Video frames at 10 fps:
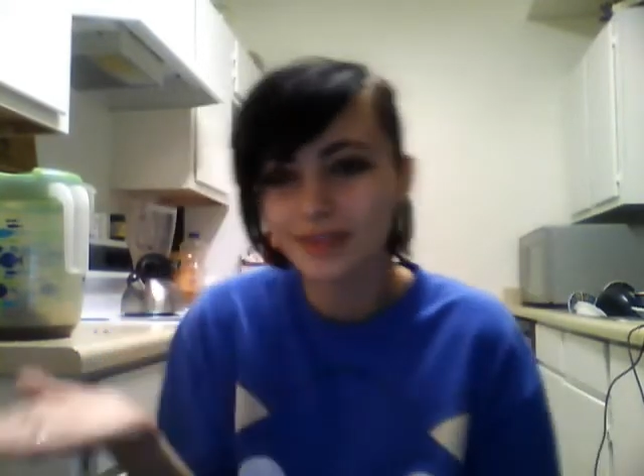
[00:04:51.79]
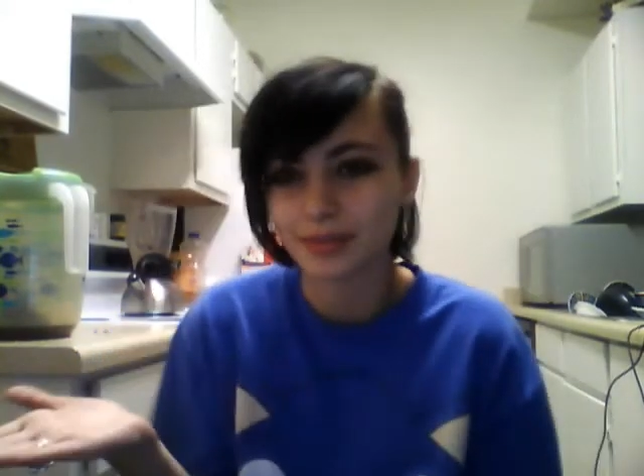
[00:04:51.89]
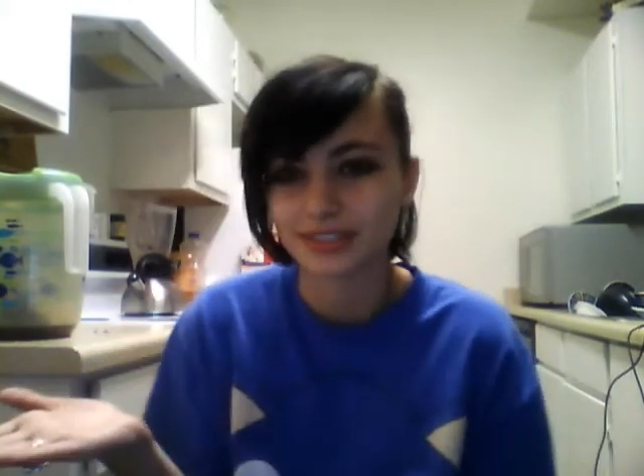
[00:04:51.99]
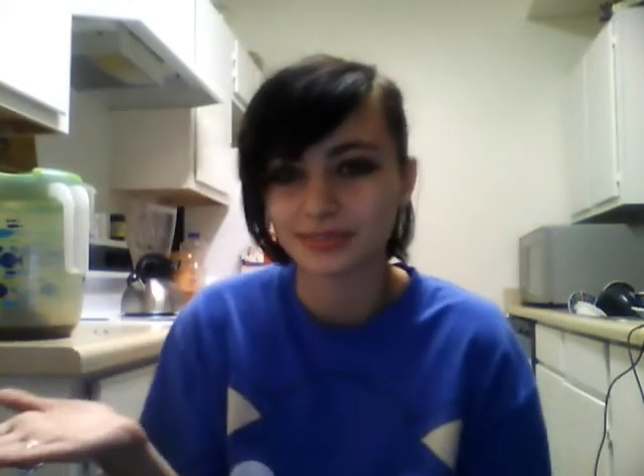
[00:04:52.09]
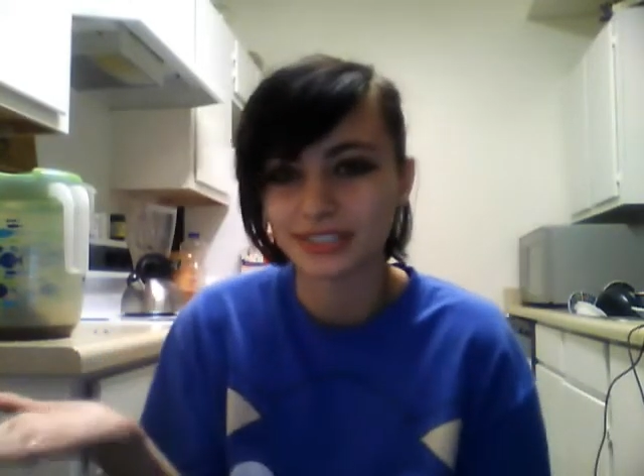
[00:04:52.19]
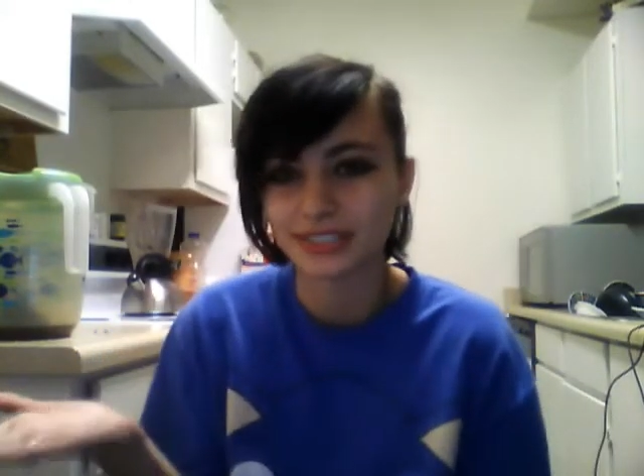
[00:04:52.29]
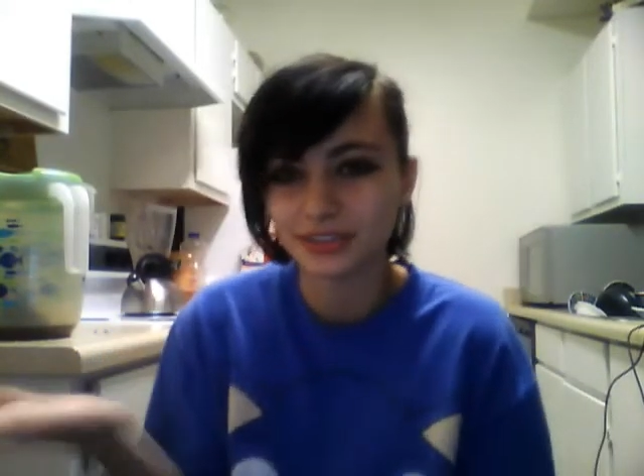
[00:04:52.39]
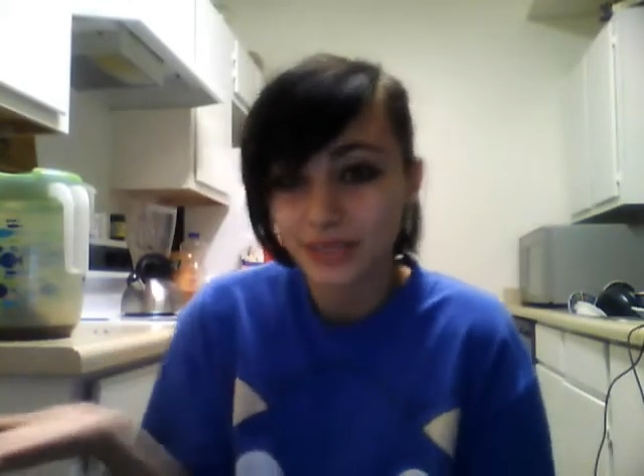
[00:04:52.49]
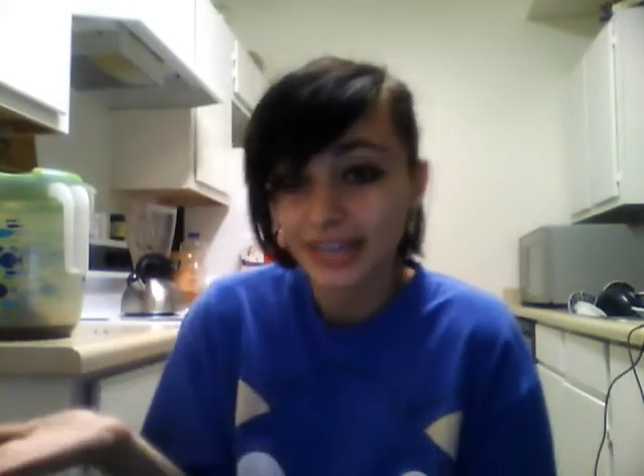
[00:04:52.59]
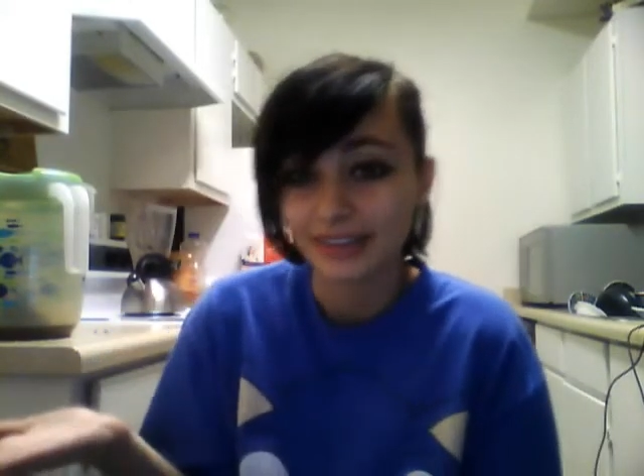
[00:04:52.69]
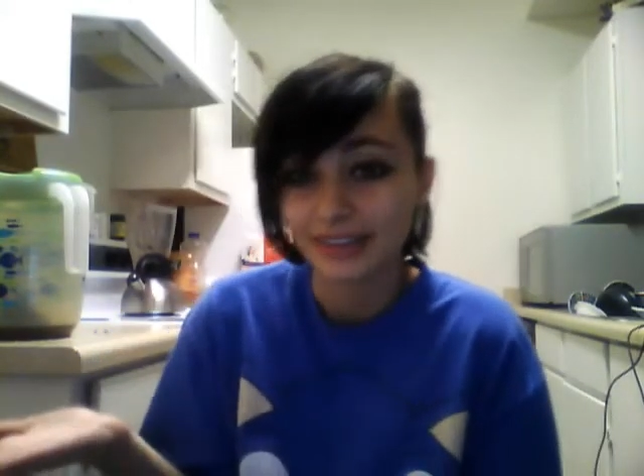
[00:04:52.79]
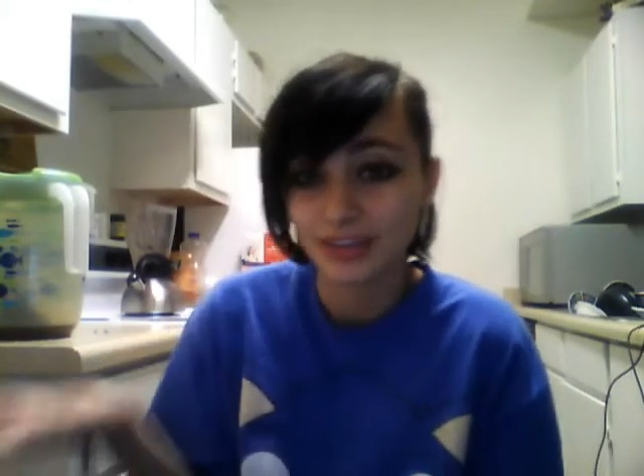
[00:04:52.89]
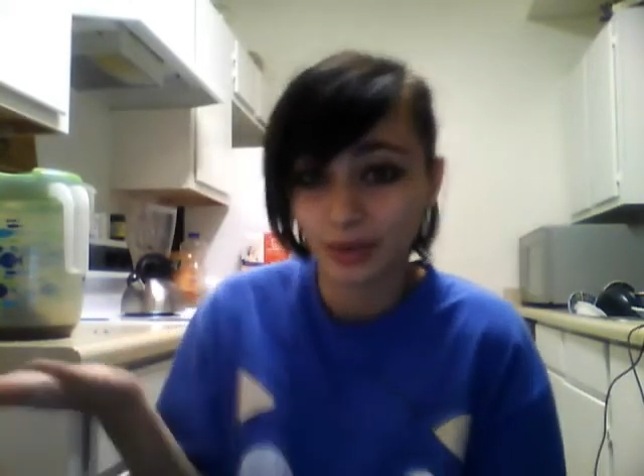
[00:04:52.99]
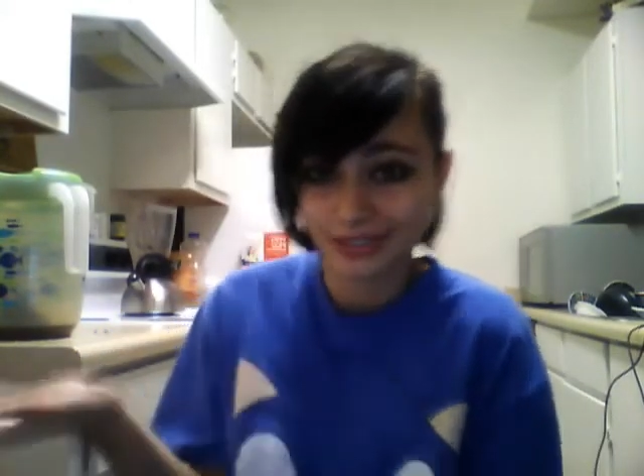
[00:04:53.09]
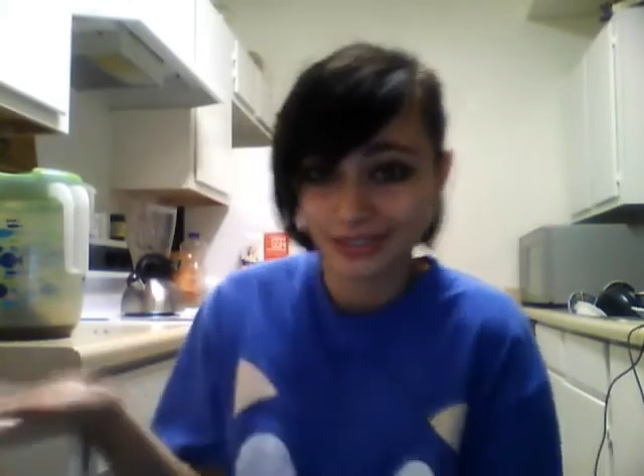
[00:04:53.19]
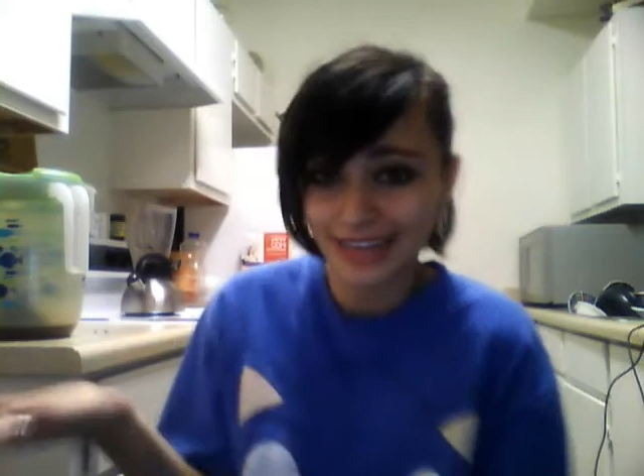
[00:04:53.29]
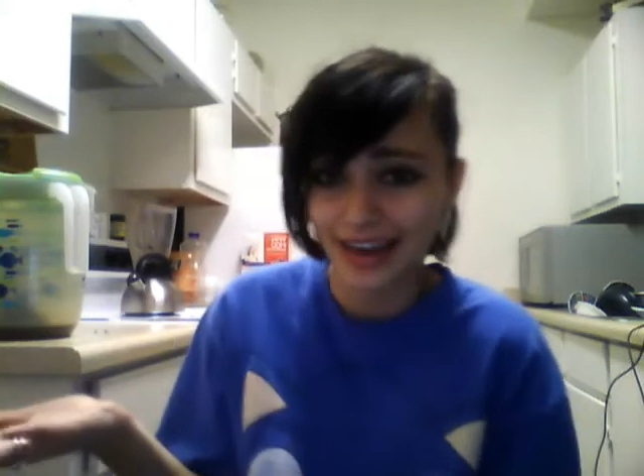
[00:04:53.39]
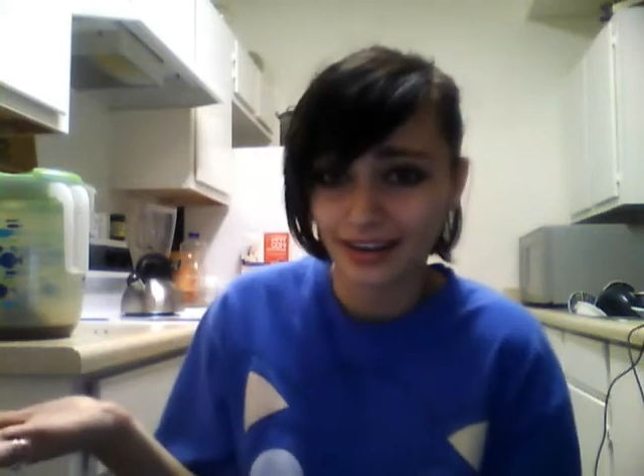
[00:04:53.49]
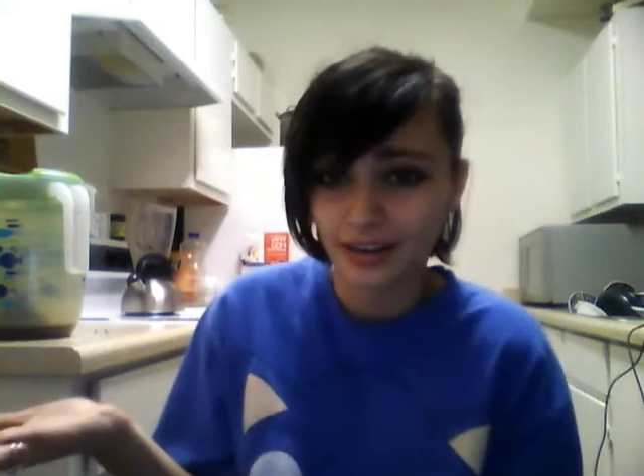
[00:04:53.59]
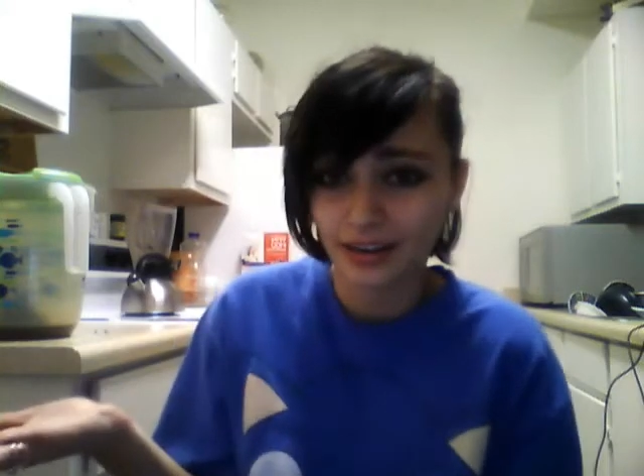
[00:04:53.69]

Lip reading: that person because you care and that's why you're sad.